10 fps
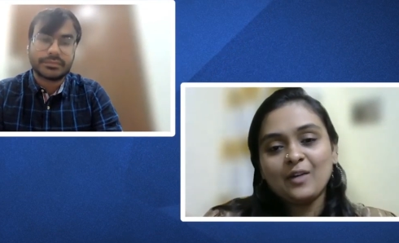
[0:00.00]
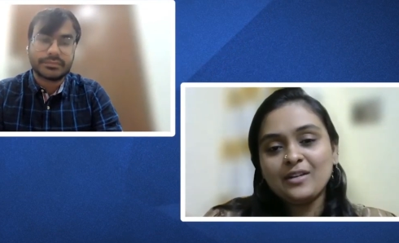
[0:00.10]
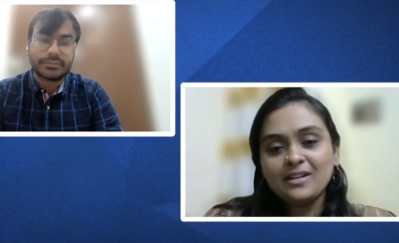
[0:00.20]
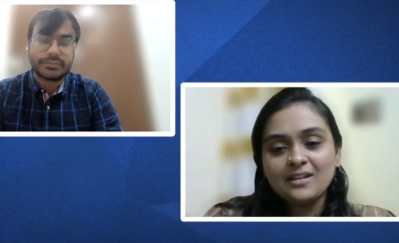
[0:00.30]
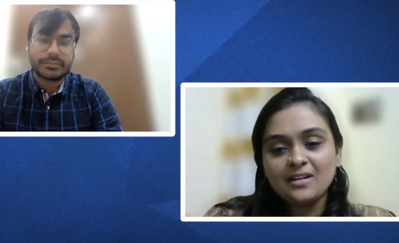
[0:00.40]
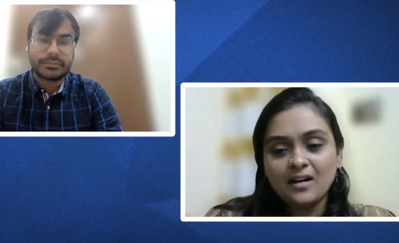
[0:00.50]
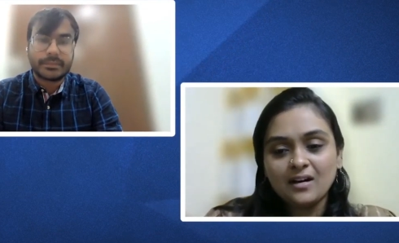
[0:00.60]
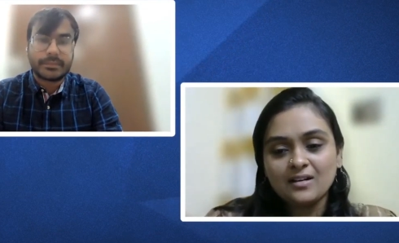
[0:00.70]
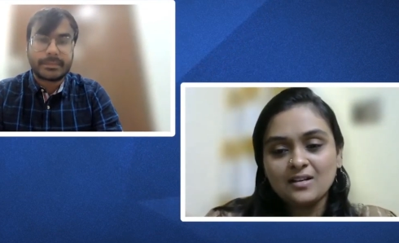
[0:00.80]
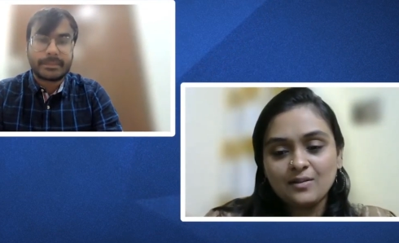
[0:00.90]
Speaker 1: how did
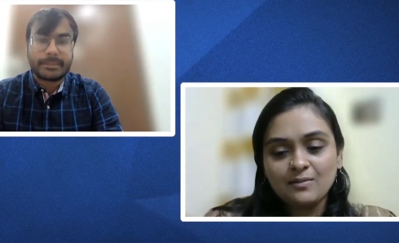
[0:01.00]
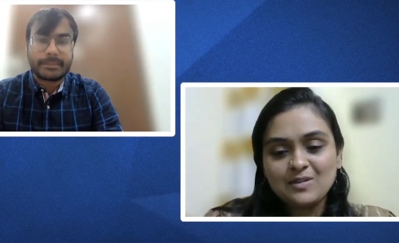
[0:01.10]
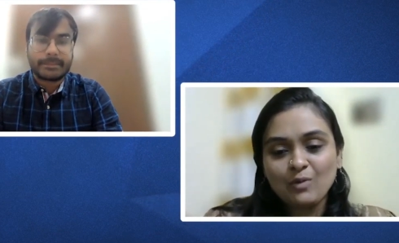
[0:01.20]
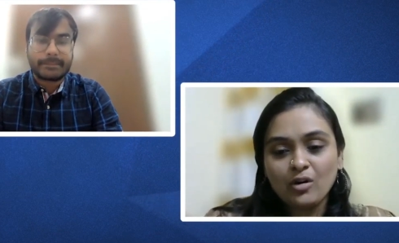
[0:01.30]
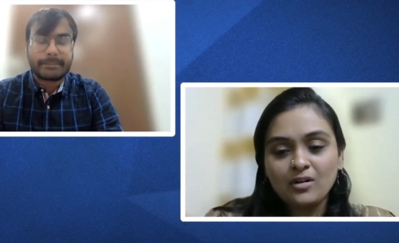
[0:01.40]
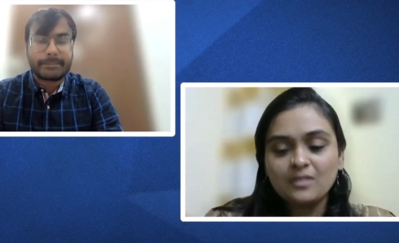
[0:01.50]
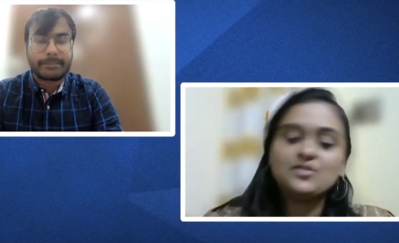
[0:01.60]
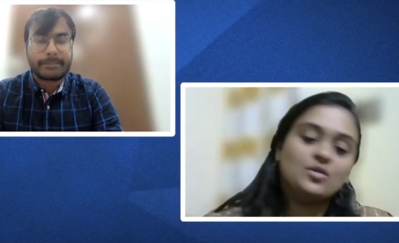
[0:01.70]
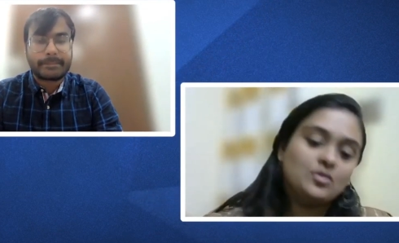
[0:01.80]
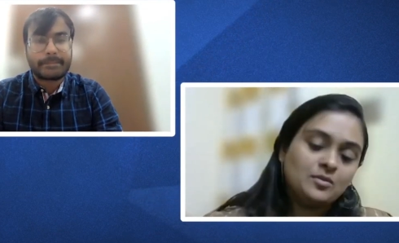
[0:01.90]
uh, small,
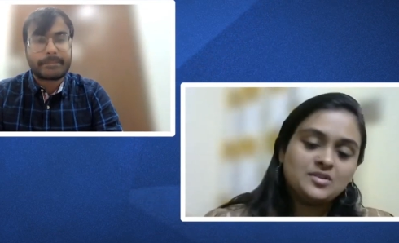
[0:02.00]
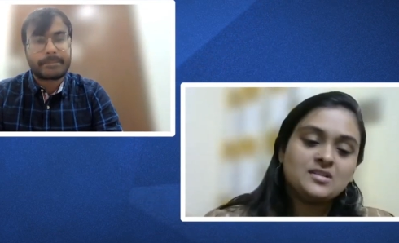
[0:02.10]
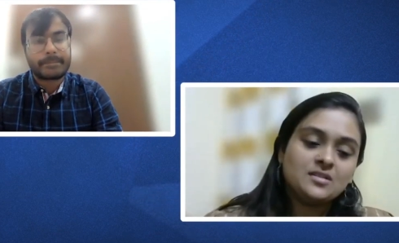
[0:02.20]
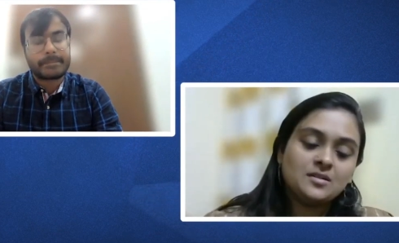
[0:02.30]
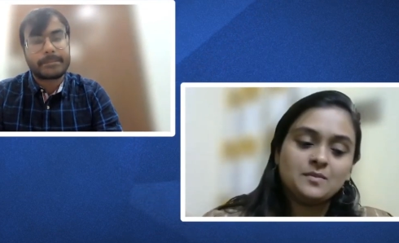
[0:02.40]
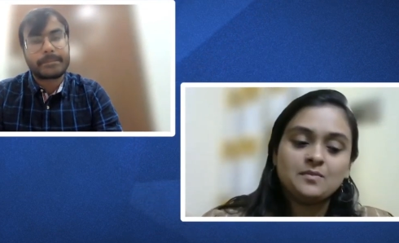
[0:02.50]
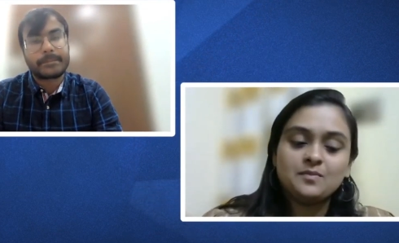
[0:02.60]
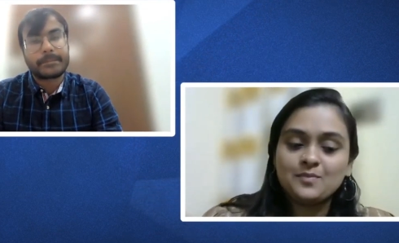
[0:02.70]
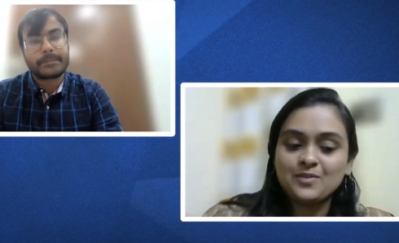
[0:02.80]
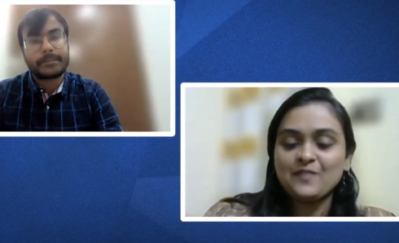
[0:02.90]
so just a
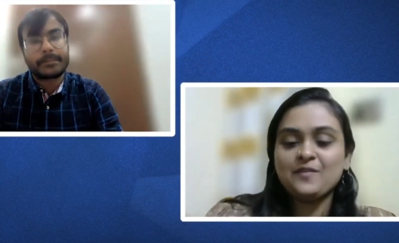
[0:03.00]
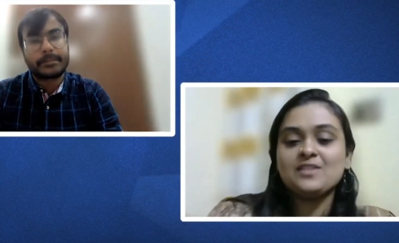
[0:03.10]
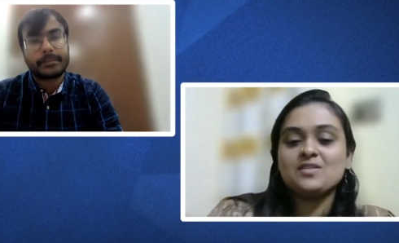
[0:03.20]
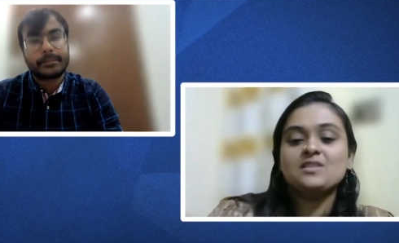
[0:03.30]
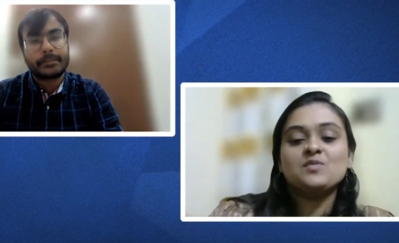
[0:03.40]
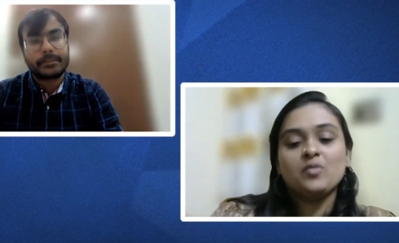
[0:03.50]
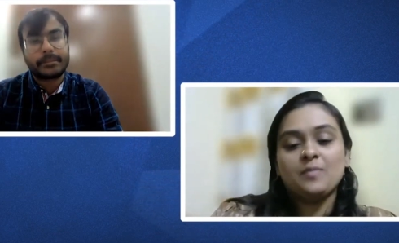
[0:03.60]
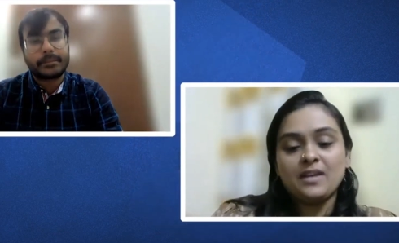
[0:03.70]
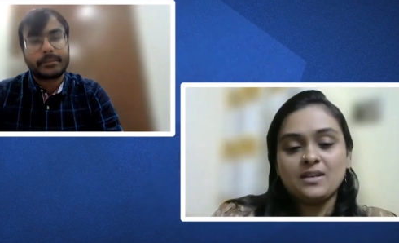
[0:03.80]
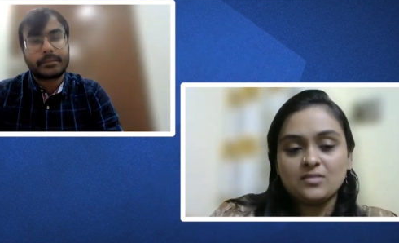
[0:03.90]
preface this would
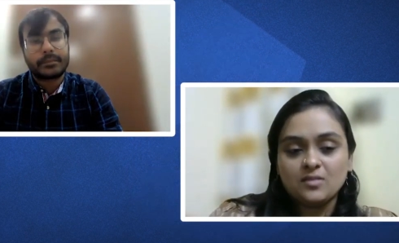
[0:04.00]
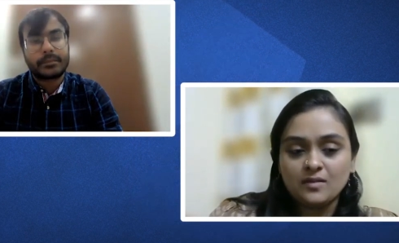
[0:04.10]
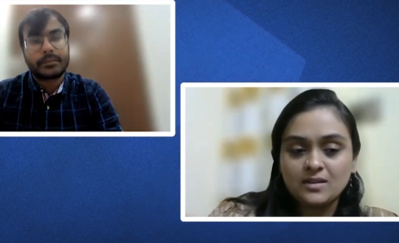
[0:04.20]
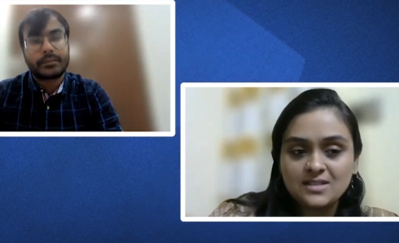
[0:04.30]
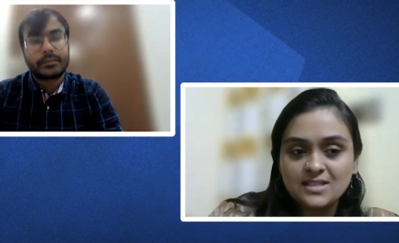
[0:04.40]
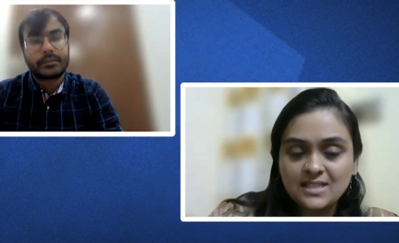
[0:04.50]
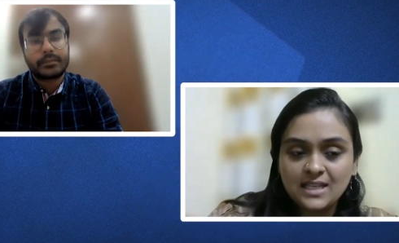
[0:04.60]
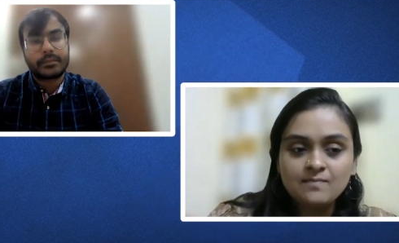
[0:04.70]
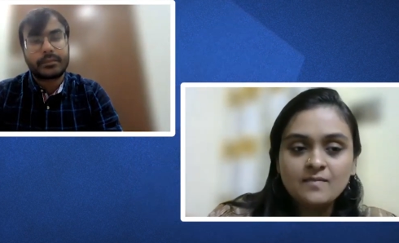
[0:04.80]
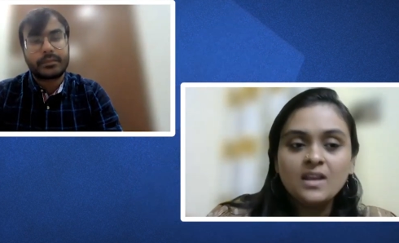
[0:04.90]
be to the ones
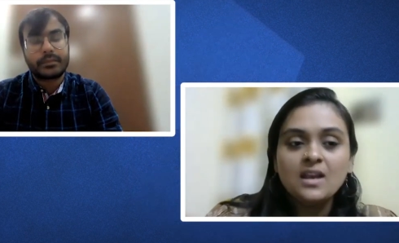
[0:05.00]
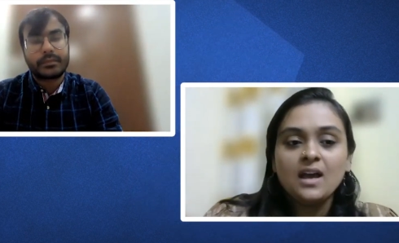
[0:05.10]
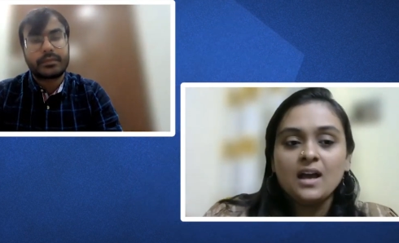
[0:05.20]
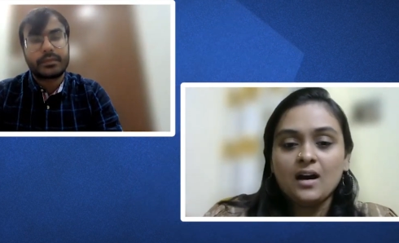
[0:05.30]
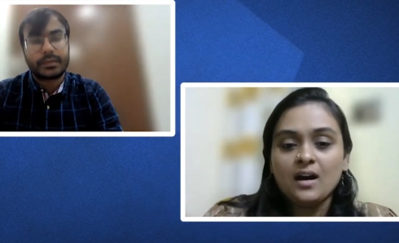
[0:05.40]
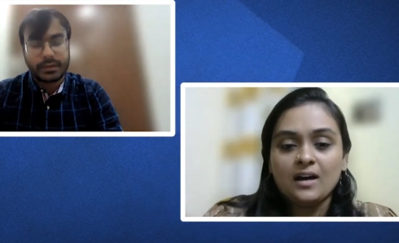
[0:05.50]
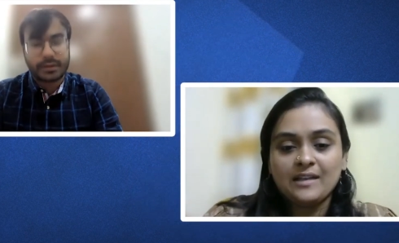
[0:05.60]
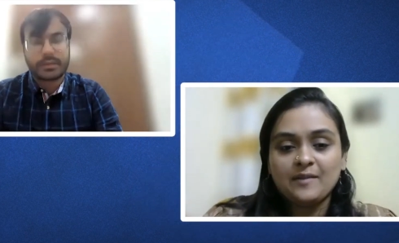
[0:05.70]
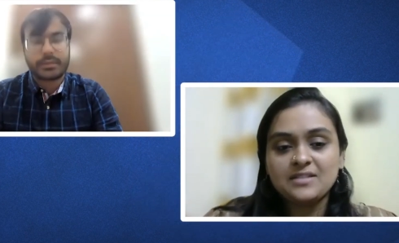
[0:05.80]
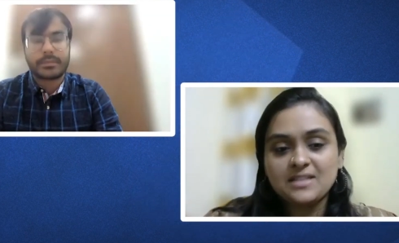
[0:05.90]
listening. Uh,
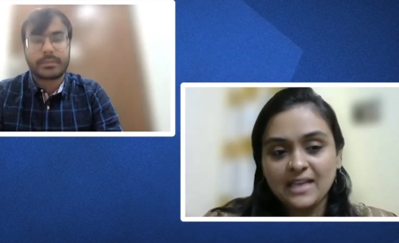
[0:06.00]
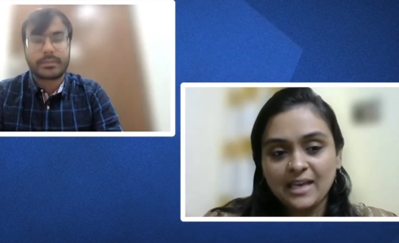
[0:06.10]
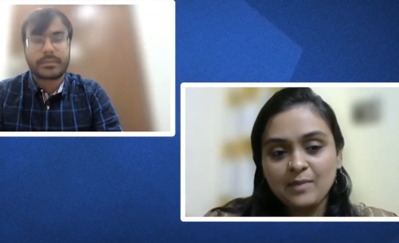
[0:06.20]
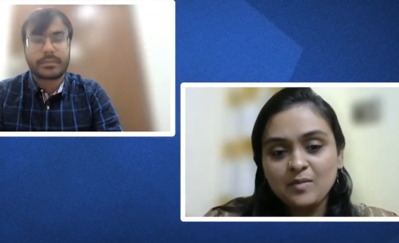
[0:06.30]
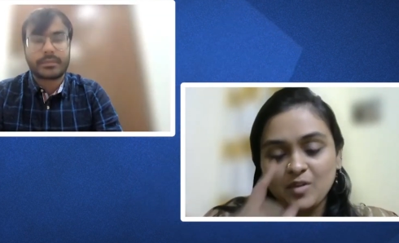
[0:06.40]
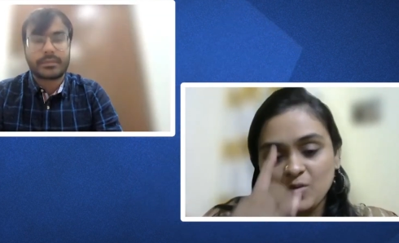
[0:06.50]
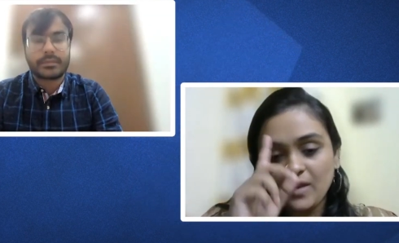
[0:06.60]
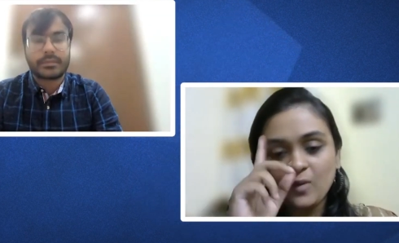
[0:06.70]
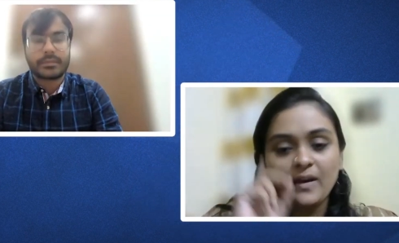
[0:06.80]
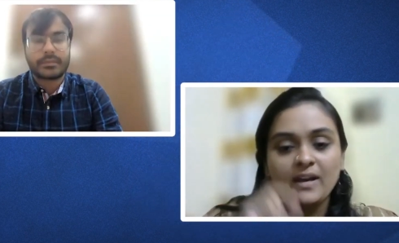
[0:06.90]
there was a time in
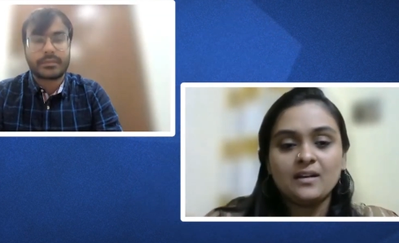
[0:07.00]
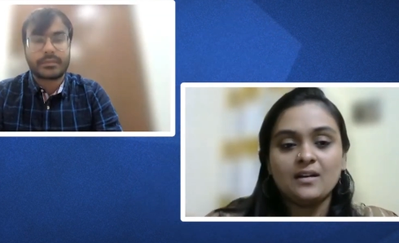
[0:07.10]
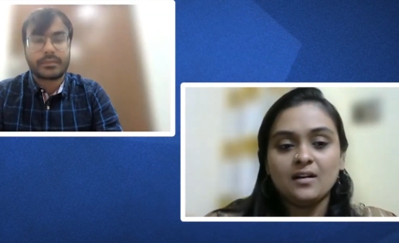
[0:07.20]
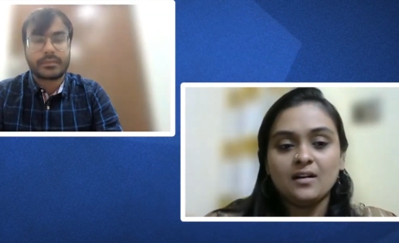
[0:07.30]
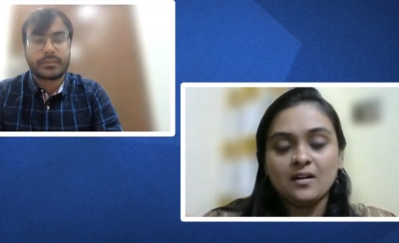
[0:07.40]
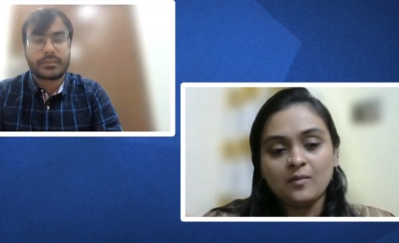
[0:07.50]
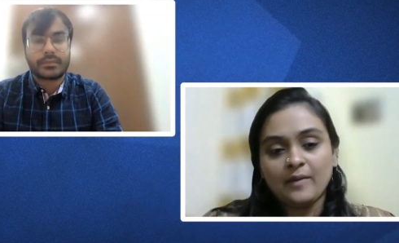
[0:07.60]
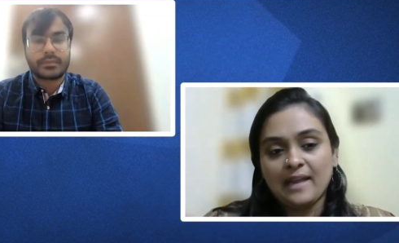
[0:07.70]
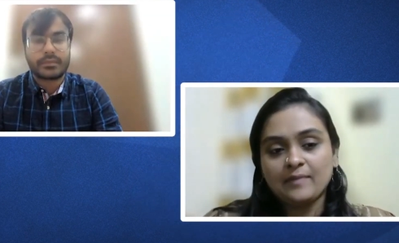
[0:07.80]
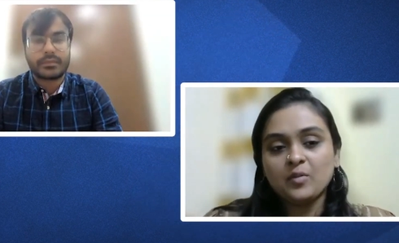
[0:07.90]
between where uh,
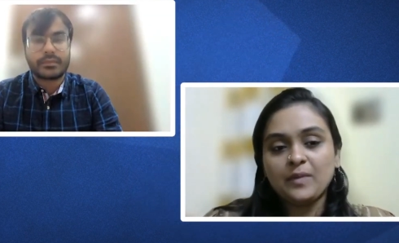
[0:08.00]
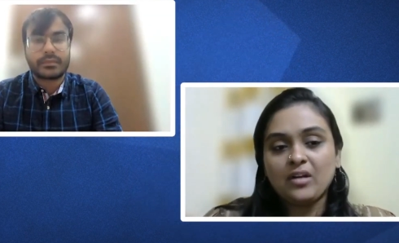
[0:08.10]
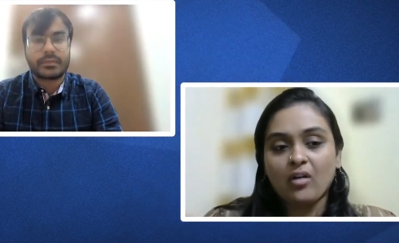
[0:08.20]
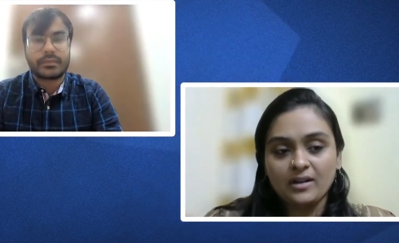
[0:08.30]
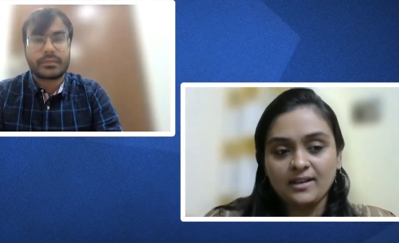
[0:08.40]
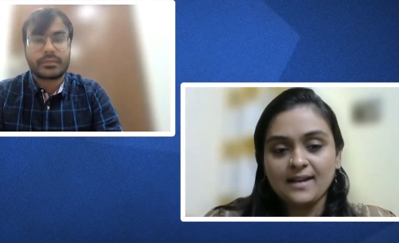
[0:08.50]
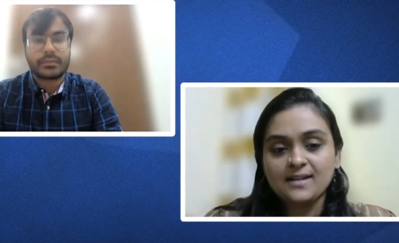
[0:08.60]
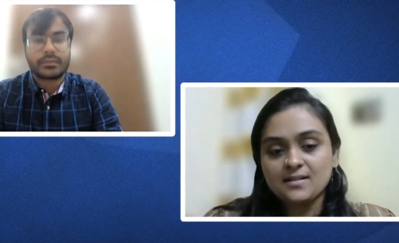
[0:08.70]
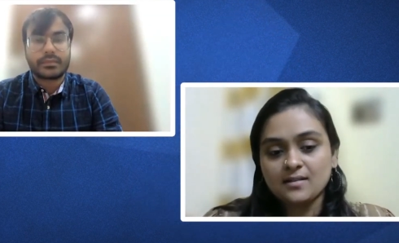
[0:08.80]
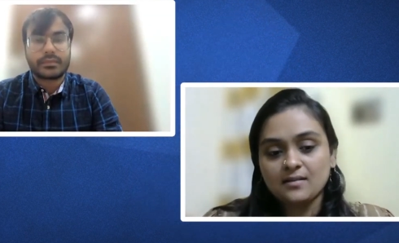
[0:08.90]
whenever we contact